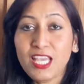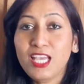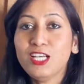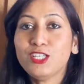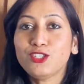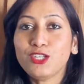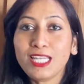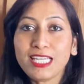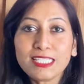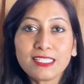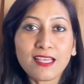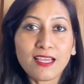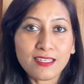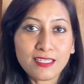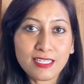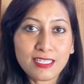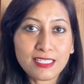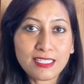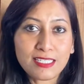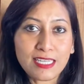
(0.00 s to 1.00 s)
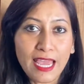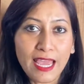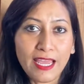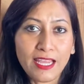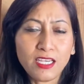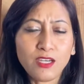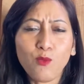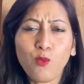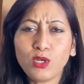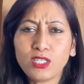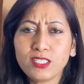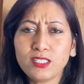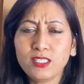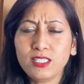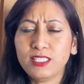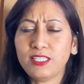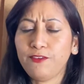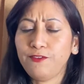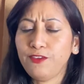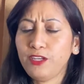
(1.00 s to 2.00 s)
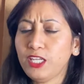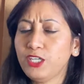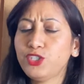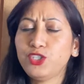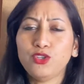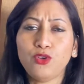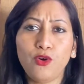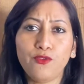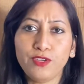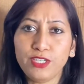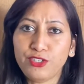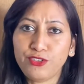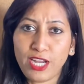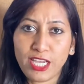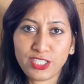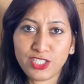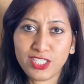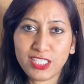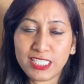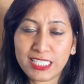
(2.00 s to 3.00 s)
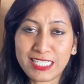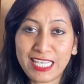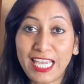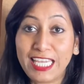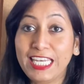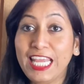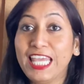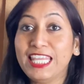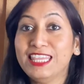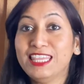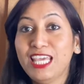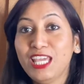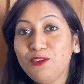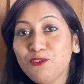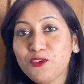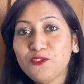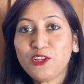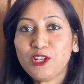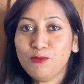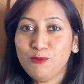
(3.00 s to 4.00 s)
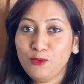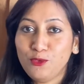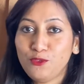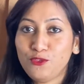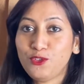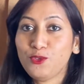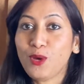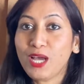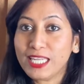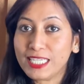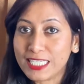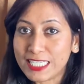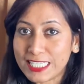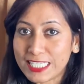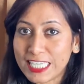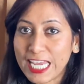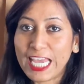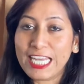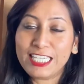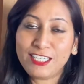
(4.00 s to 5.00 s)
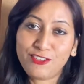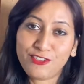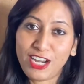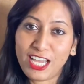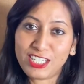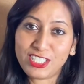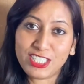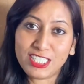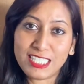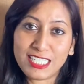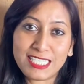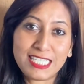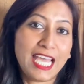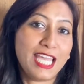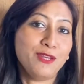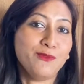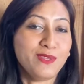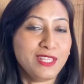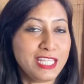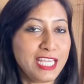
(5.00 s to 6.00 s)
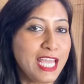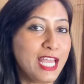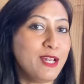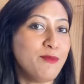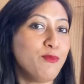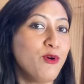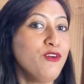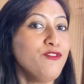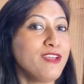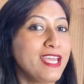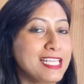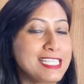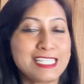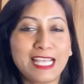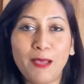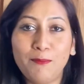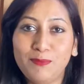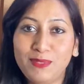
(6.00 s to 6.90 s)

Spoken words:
So let's understand what is the definition of interaction design, and then we will move to understand interaction design with the help of examples.